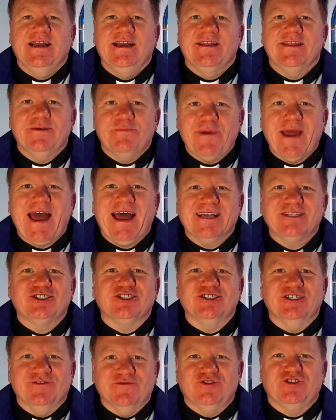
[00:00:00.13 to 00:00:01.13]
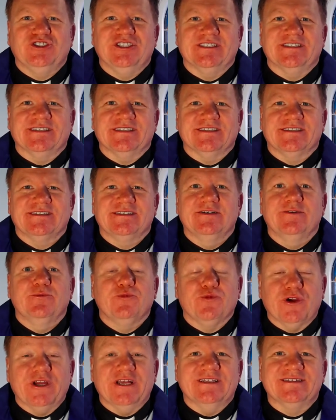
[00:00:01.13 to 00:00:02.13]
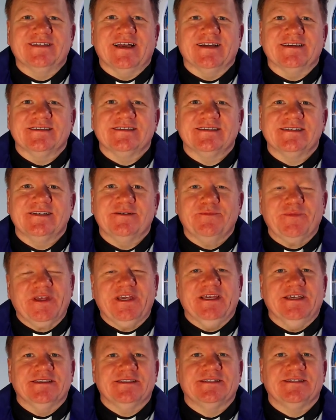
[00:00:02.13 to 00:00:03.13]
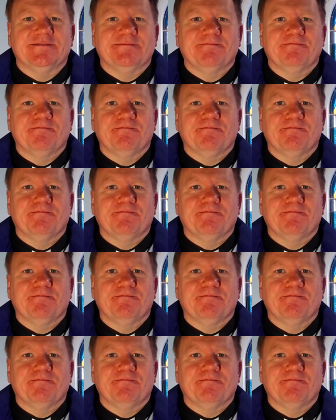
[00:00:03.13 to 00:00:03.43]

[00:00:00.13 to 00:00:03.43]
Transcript: The passion of Jesus brings us peace.